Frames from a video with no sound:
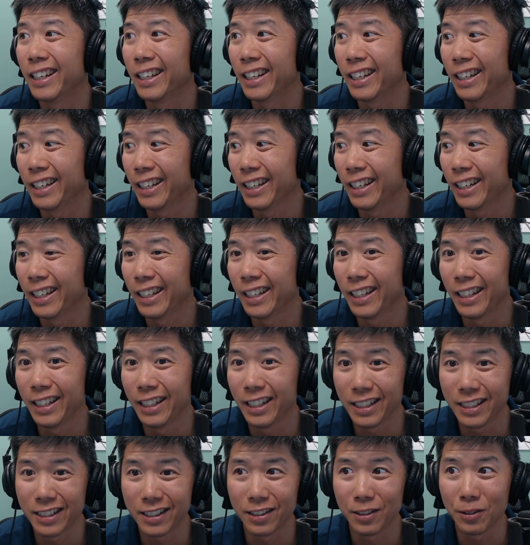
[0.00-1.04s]
And
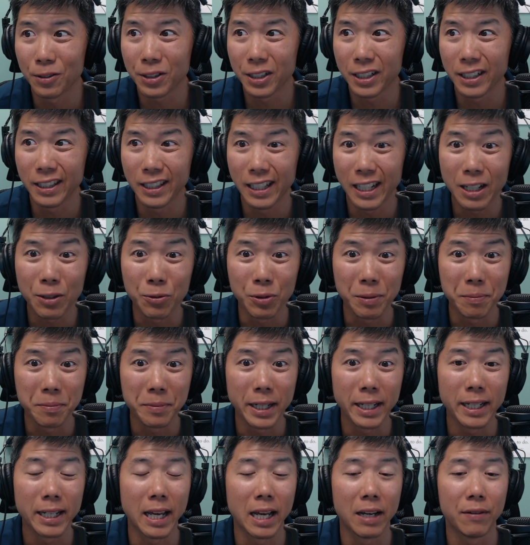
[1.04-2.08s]
it's looking like we
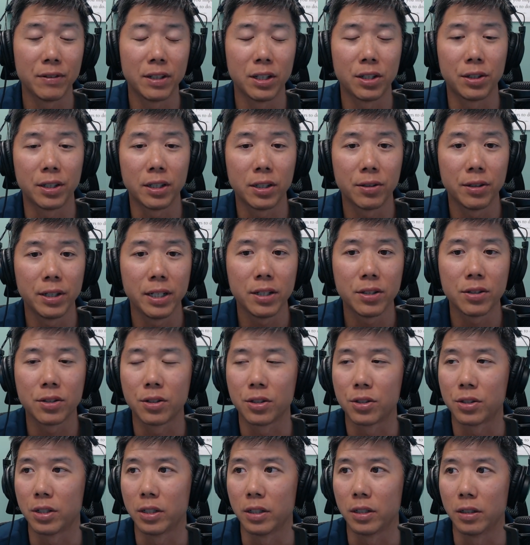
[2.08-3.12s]
might have another increase.
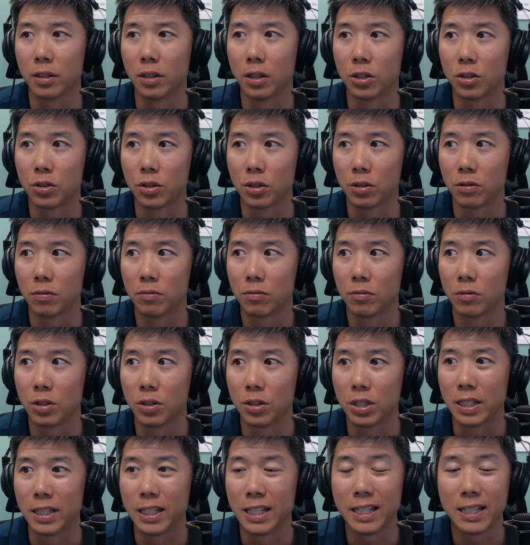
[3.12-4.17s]
There's a, there's a,
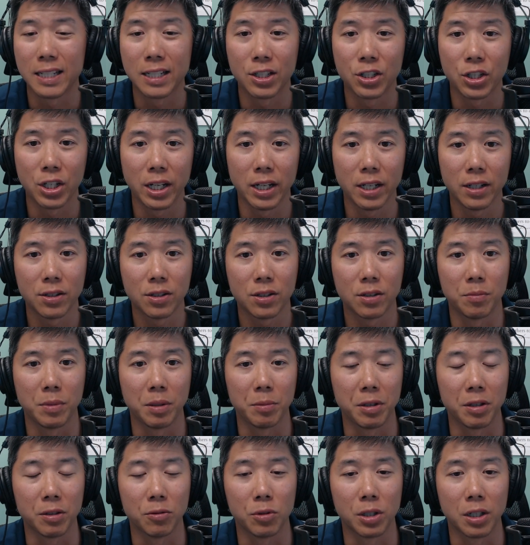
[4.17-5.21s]
there's a decent chance,
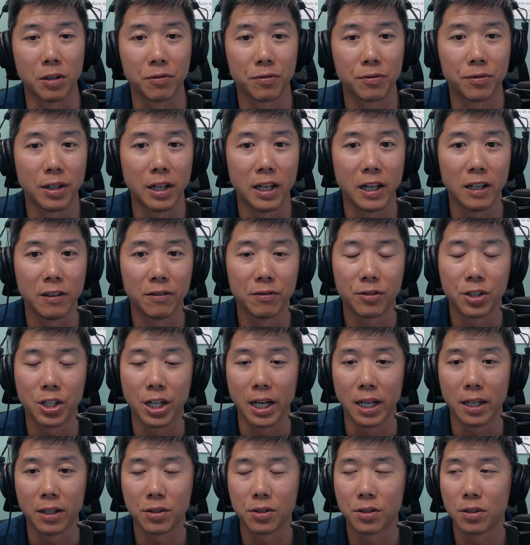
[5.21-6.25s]
maybe a one in five
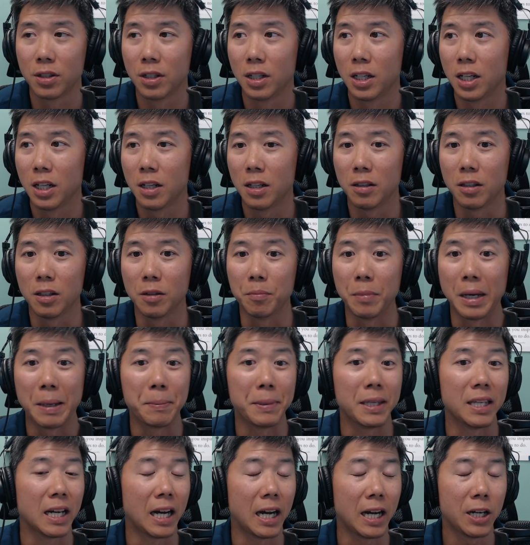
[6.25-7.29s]
chance, it might
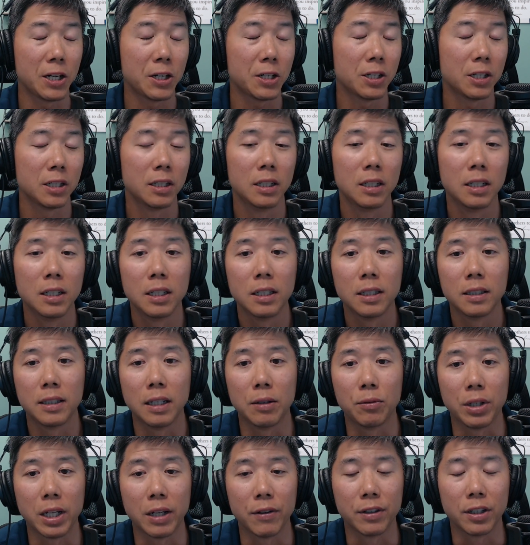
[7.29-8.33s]
be higher,
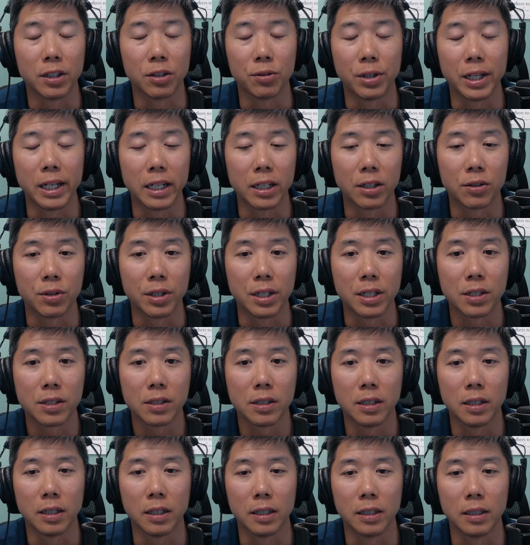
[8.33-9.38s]
that we have another rate increase
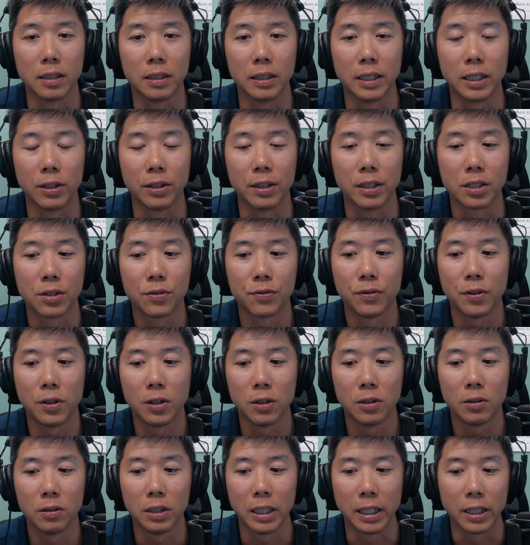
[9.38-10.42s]
uh, later this
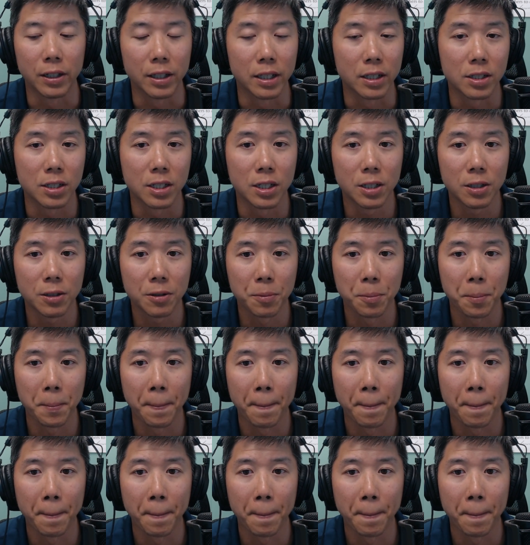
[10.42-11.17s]
fall, later this year.